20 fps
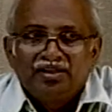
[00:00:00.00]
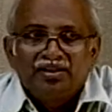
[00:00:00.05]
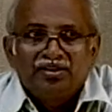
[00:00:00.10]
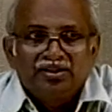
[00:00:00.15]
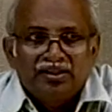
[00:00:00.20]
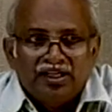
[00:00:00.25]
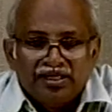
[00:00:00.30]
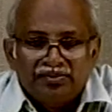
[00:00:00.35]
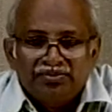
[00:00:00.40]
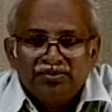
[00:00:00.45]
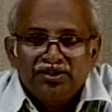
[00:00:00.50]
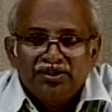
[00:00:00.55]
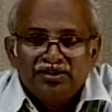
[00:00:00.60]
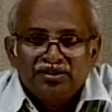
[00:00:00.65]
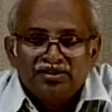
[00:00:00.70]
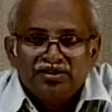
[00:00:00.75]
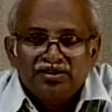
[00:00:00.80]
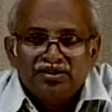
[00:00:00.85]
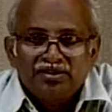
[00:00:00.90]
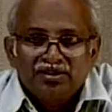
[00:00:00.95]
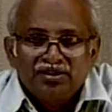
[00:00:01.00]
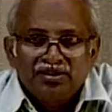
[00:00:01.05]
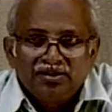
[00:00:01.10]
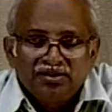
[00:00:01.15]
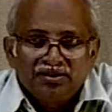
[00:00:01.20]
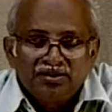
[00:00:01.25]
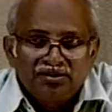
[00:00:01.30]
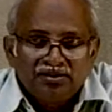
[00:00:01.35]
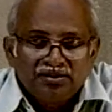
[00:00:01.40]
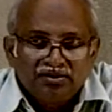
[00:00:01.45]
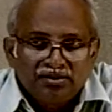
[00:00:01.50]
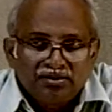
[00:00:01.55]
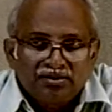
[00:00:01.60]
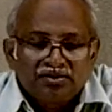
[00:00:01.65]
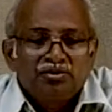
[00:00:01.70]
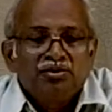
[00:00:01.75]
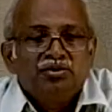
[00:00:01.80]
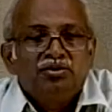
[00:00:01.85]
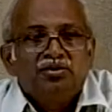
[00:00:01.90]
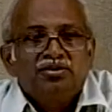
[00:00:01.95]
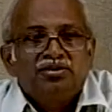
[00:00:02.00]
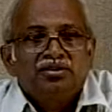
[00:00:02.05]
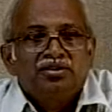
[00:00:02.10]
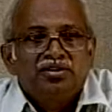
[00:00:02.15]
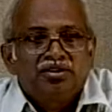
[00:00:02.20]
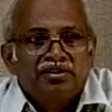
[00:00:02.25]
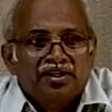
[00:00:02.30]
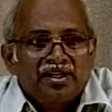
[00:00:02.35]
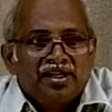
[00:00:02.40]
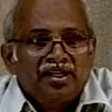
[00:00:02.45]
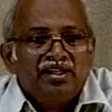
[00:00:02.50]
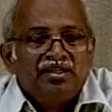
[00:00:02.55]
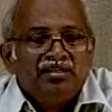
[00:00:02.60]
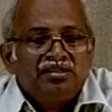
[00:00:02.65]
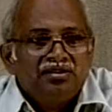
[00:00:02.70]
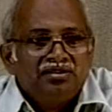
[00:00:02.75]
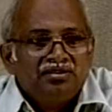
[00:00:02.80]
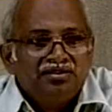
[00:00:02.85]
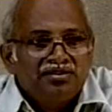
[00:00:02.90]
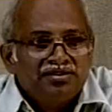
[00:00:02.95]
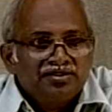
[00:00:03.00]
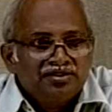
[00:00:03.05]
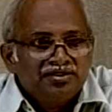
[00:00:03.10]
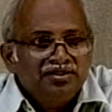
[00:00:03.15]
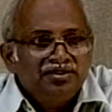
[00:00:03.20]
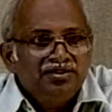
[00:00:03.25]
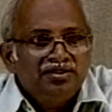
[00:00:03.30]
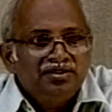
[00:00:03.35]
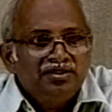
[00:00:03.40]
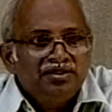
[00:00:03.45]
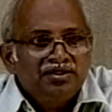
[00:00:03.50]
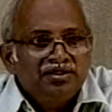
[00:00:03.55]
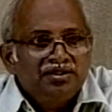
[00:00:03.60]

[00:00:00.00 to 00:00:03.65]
That means the road, rail, sea,